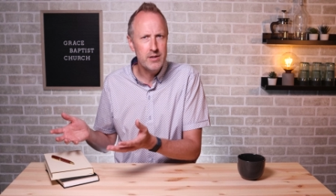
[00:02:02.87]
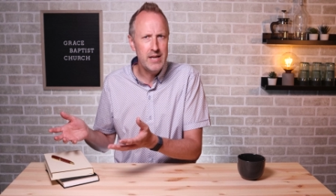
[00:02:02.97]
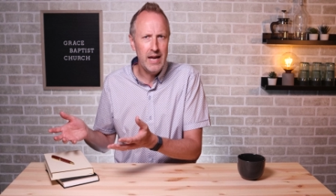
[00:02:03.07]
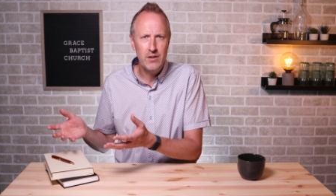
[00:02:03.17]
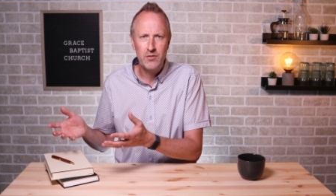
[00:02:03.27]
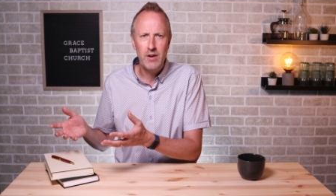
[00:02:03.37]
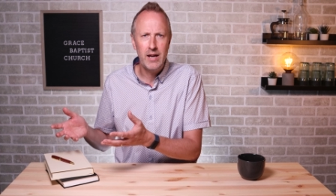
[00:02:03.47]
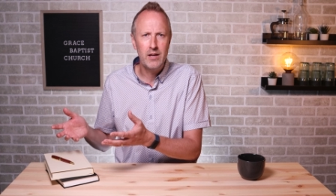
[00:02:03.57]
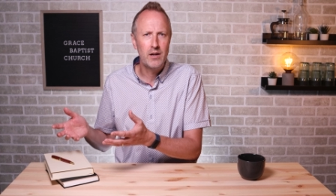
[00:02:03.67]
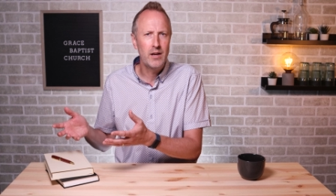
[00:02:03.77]
on dates
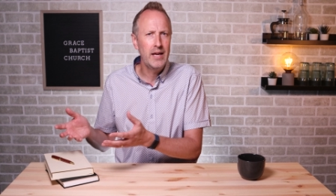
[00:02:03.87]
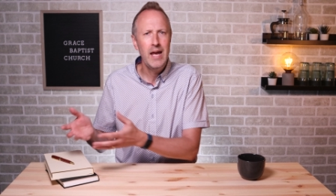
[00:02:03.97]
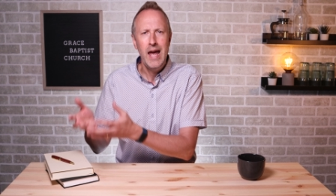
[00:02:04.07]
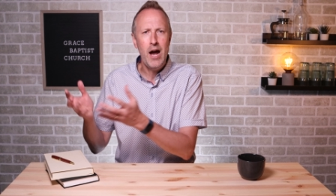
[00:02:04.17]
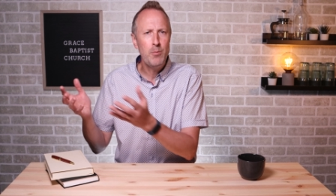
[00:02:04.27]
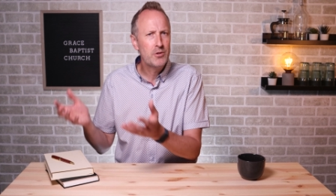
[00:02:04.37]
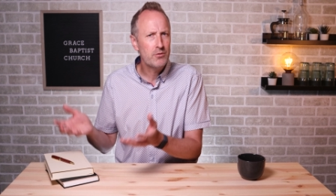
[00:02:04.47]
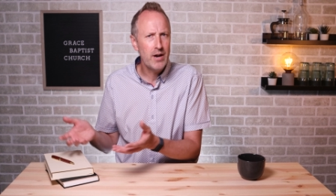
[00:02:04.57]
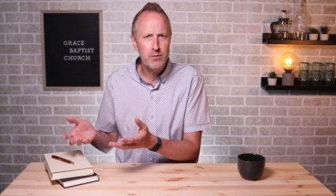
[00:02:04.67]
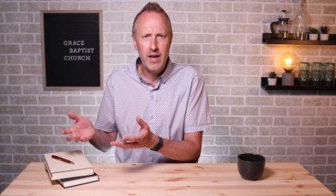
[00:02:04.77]
regularly, helped
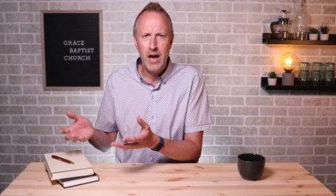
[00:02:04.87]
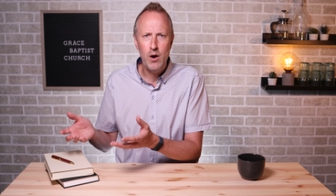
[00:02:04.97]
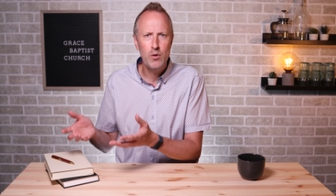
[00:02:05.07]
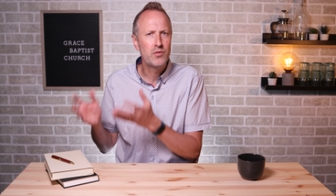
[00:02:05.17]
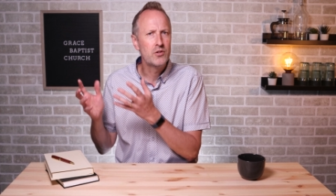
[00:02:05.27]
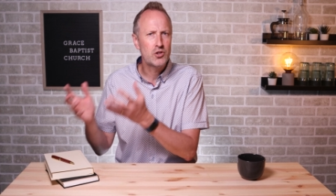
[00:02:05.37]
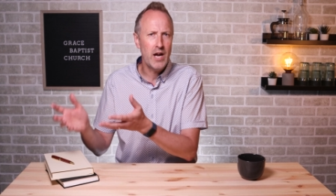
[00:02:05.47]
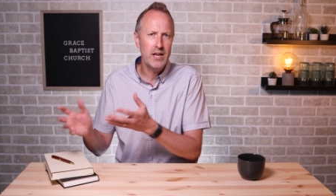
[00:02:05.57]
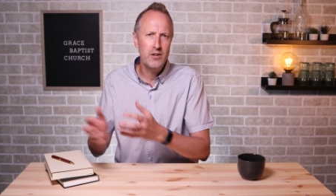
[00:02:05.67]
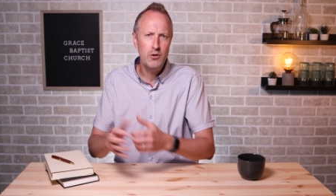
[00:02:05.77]
around the house, and
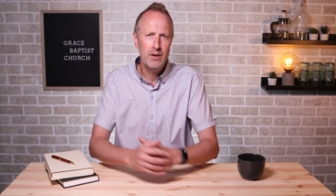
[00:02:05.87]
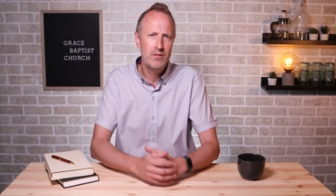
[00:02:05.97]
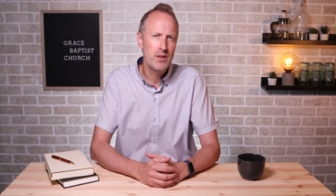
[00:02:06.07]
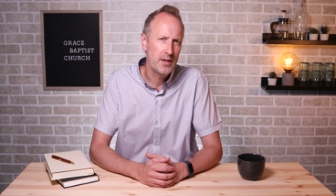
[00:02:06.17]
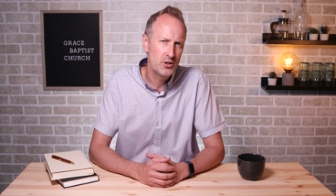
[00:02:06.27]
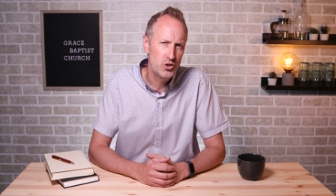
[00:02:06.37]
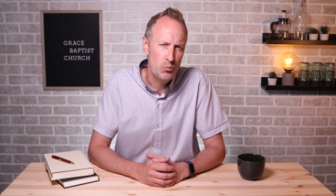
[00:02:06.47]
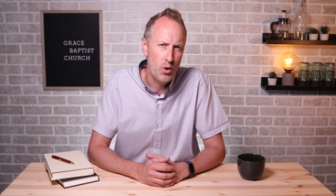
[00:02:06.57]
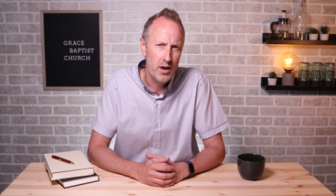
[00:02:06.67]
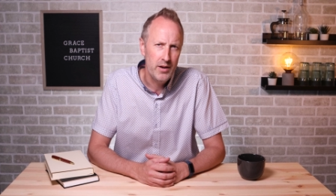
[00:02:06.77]
tried to do everything she
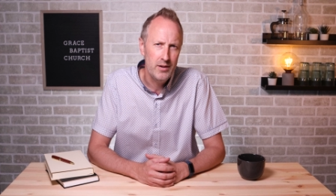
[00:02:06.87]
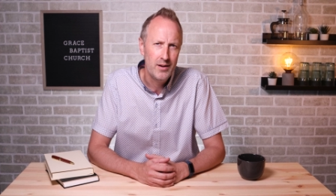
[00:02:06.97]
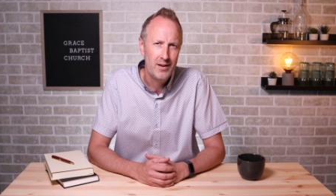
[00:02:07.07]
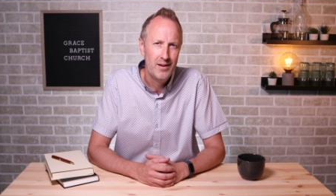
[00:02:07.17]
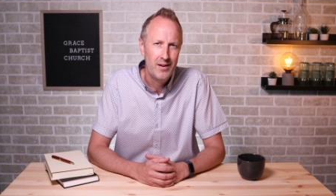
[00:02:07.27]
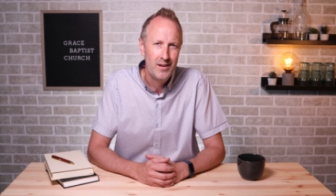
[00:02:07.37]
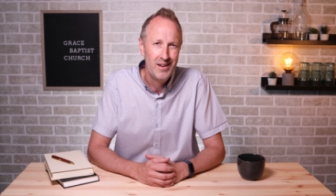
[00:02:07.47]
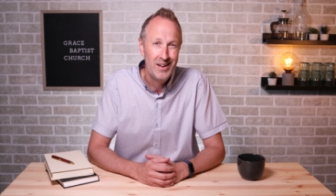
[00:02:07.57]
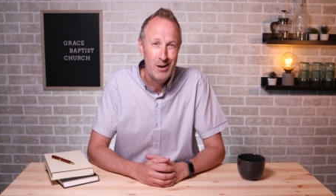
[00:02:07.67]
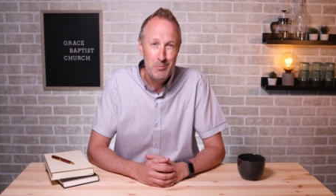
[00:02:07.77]
wanted,
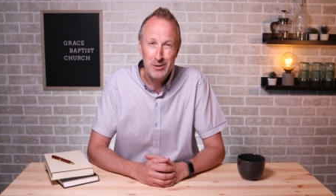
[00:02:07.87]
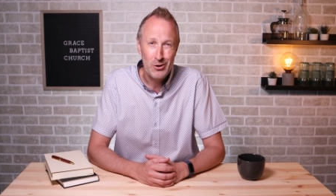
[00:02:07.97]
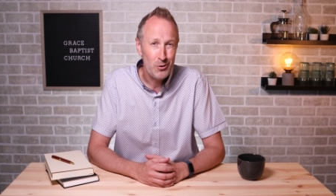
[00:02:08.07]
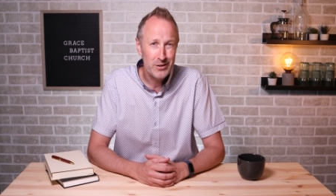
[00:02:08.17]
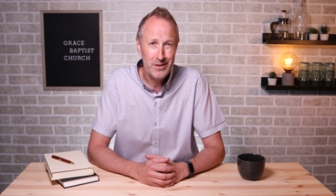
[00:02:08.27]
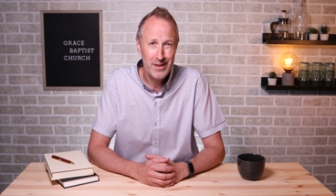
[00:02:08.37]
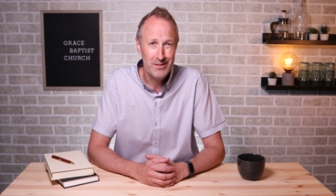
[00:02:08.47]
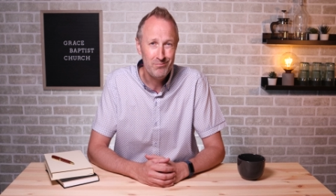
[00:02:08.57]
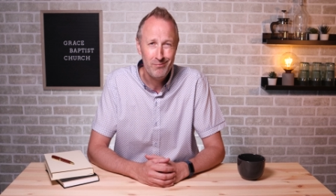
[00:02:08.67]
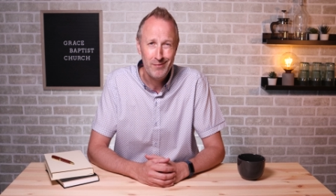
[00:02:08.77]
but told her
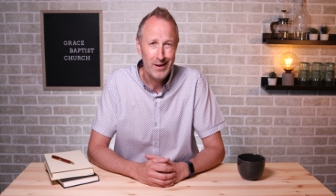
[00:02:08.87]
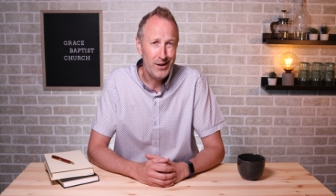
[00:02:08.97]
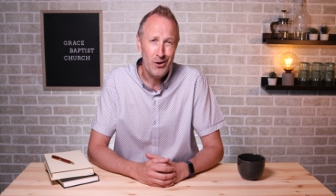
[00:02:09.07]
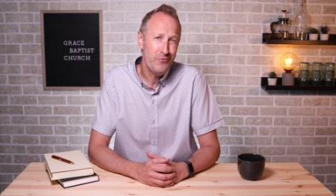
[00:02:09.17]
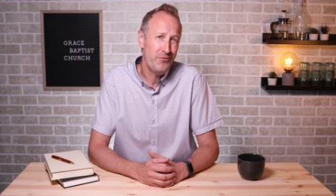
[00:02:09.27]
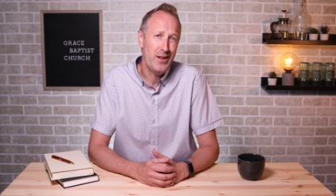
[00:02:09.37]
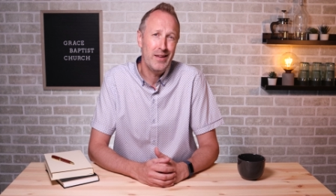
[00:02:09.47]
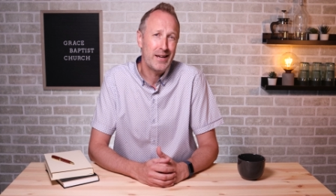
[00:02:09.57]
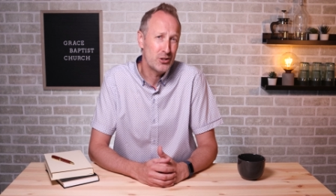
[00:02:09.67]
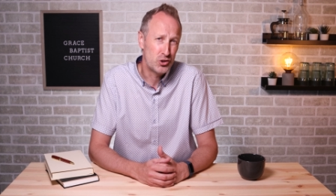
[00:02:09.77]
that it all
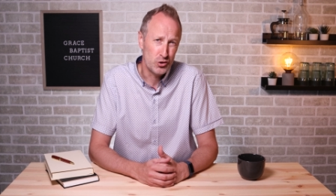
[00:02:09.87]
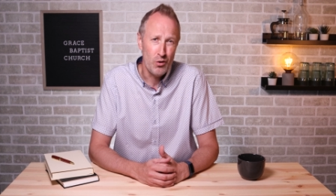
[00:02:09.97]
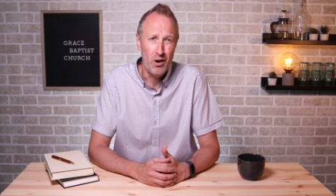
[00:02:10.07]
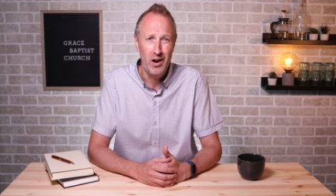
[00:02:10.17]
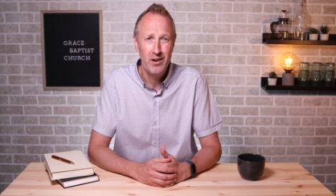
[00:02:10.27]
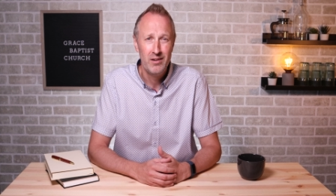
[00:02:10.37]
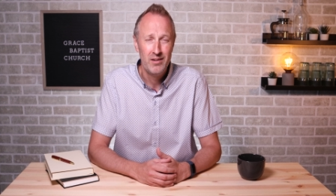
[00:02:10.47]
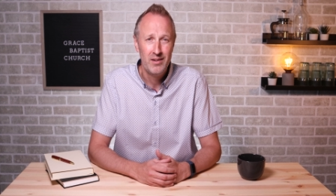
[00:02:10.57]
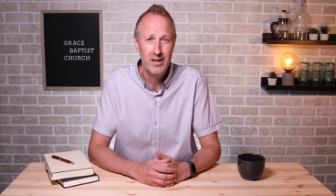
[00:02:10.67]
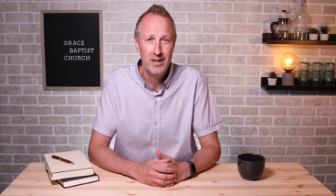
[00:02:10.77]
felt like a chore,
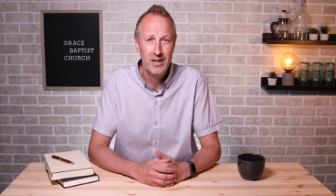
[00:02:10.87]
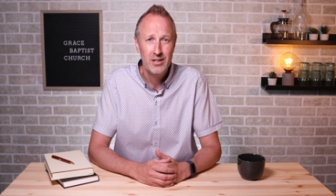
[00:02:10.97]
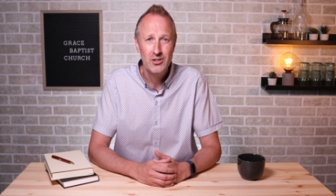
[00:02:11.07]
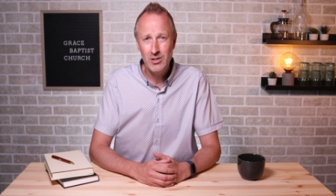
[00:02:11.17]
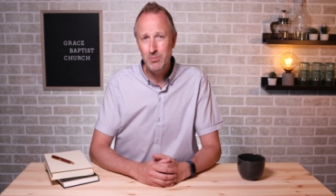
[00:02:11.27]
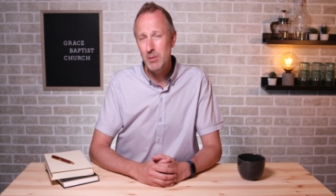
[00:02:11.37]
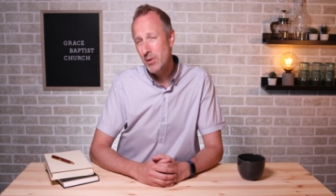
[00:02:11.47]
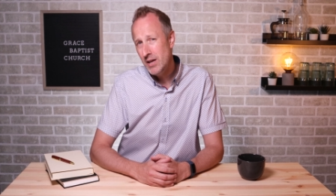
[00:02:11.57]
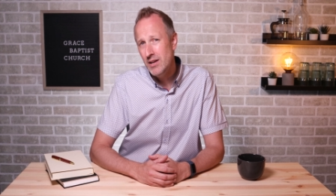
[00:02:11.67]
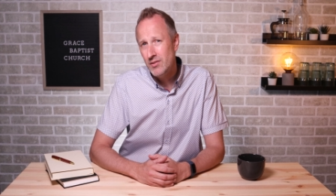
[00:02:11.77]
she'd be
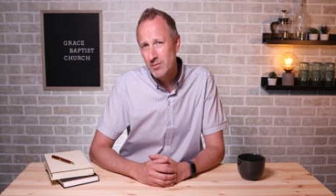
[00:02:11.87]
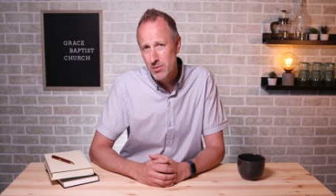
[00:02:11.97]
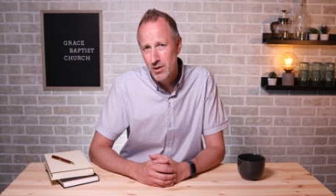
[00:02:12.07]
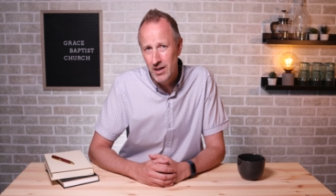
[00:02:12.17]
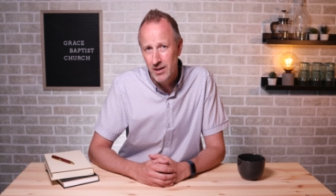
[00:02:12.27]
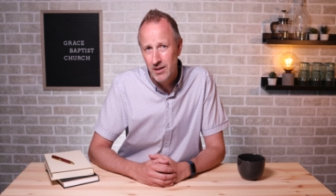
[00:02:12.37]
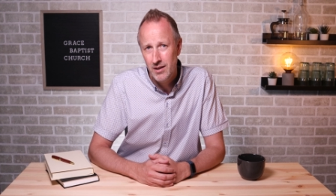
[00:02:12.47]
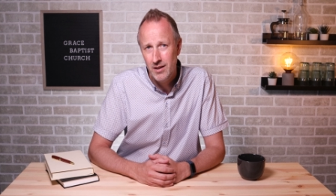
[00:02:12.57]
pretty disappointed.